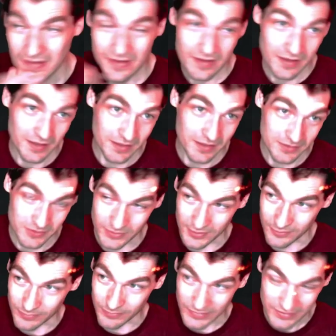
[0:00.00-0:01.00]
I do love
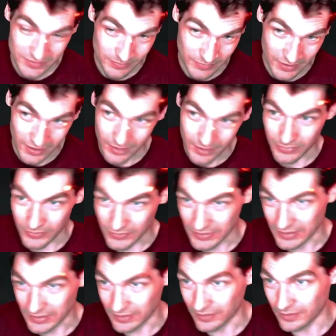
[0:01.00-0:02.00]
me some combos
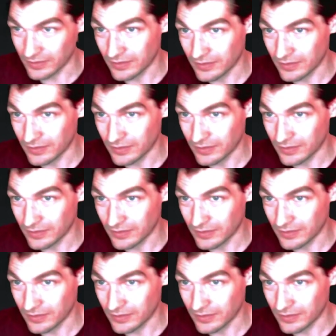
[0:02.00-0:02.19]
here.